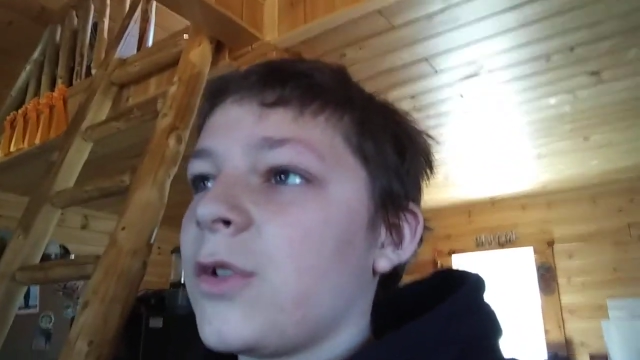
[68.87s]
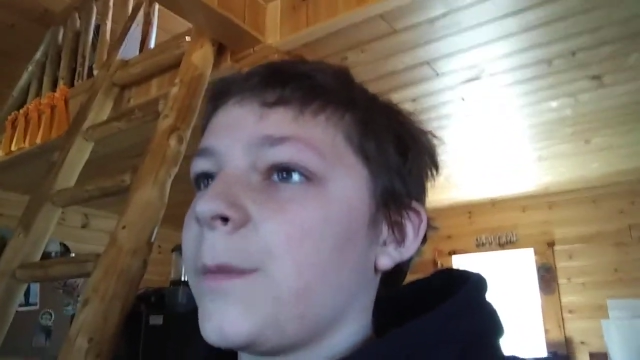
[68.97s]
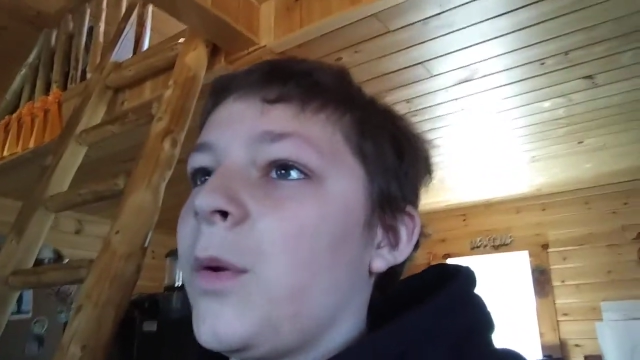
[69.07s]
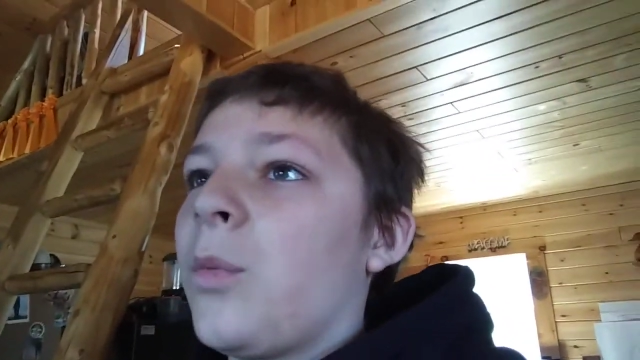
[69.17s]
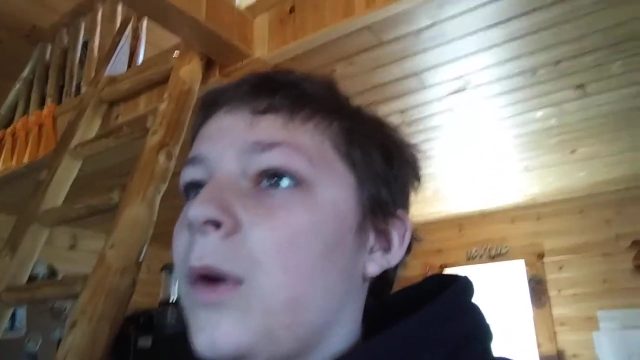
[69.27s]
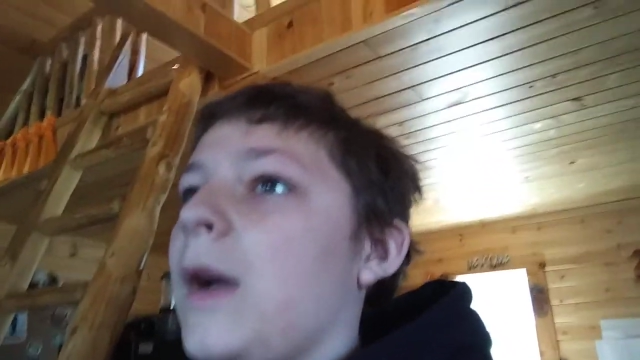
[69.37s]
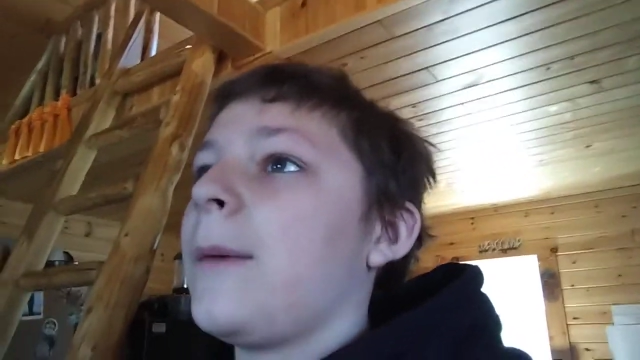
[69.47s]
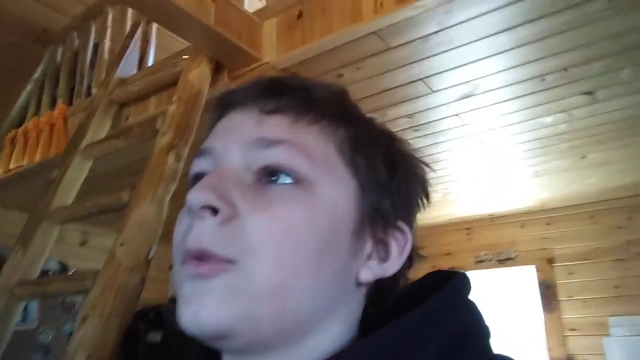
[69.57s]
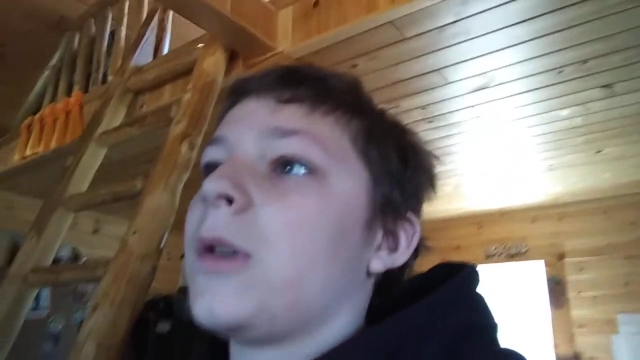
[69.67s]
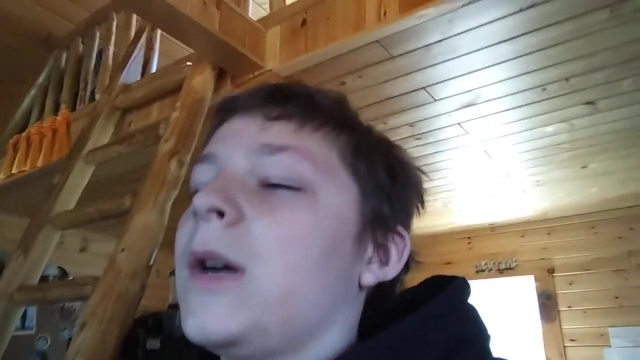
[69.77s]
There's going to be a
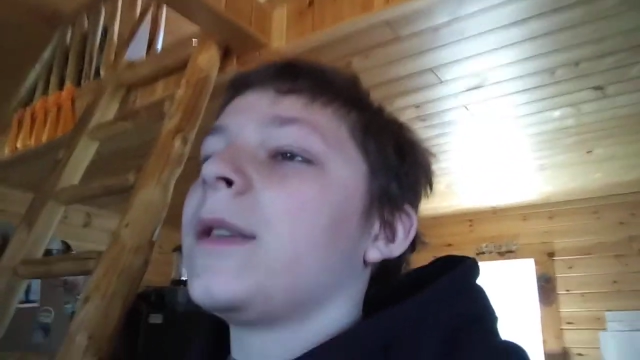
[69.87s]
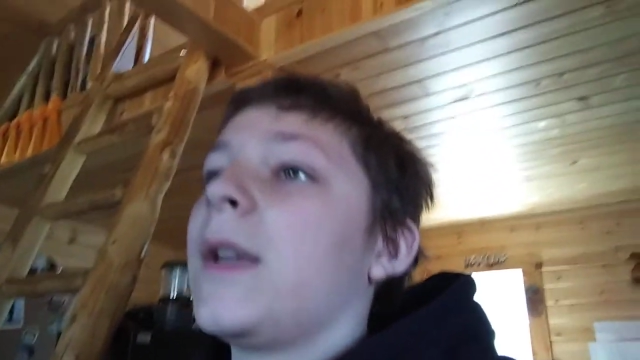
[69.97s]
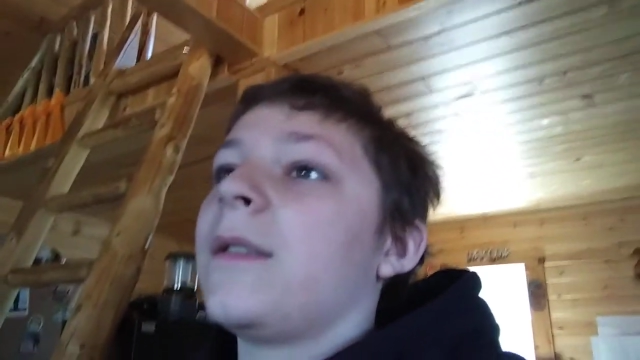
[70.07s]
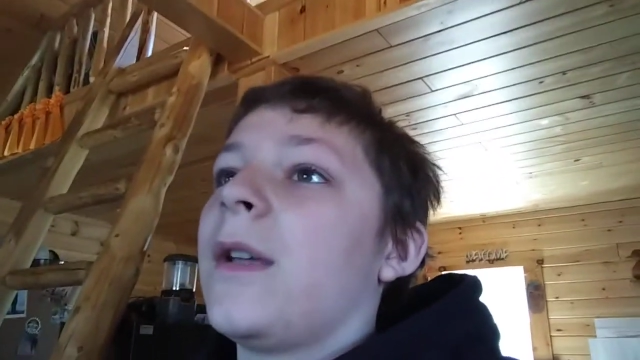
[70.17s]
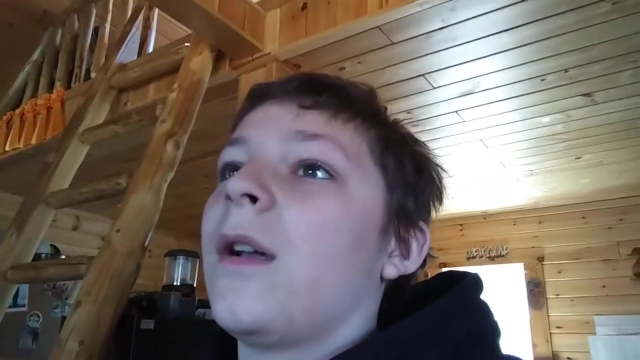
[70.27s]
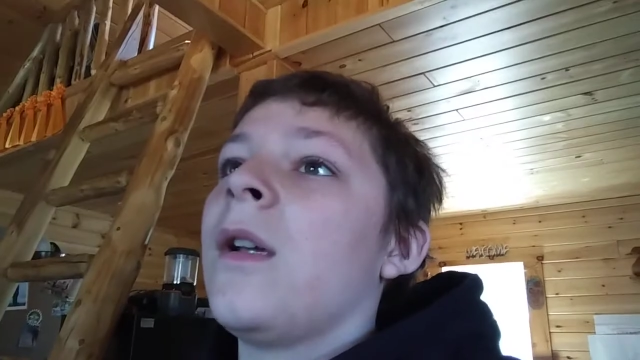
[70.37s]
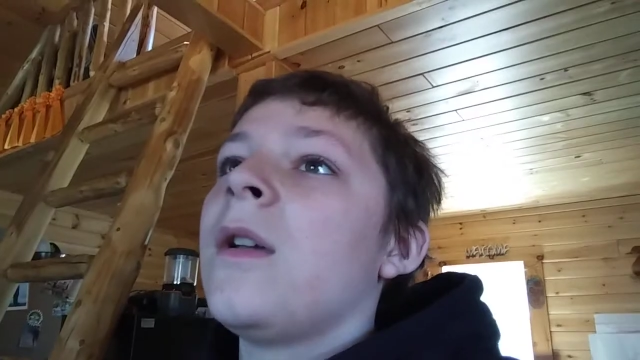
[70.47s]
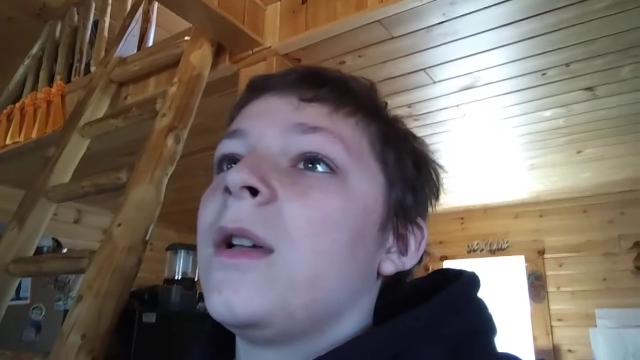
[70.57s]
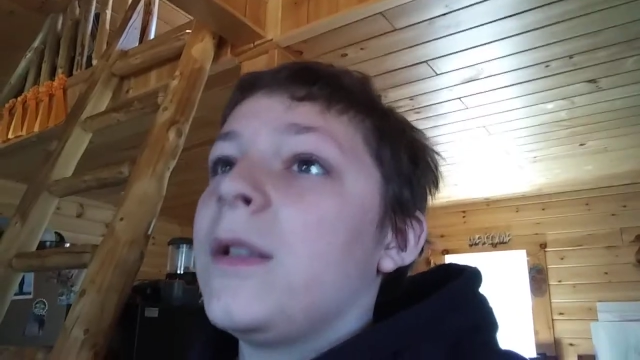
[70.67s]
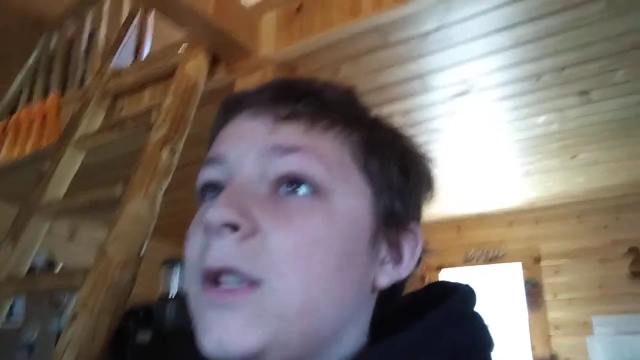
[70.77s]
lot more content there
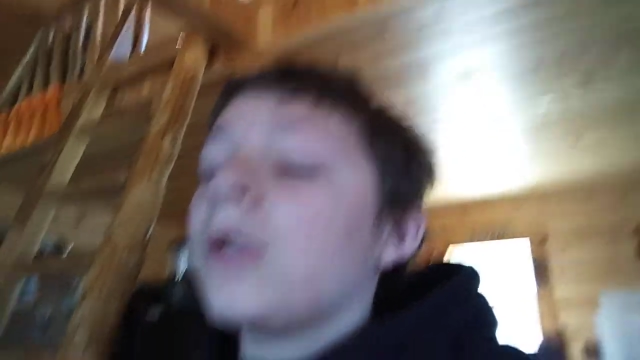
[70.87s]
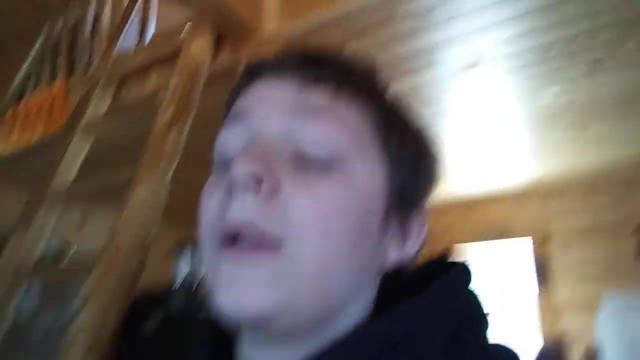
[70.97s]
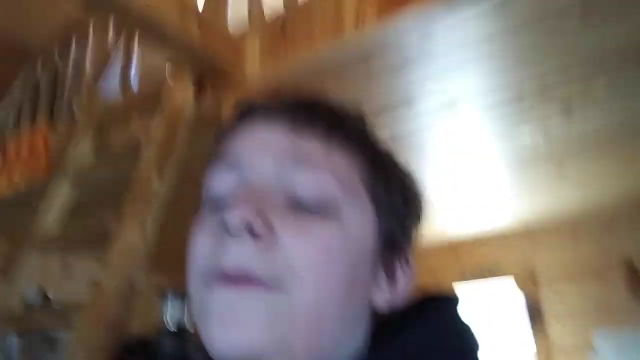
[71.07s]
until I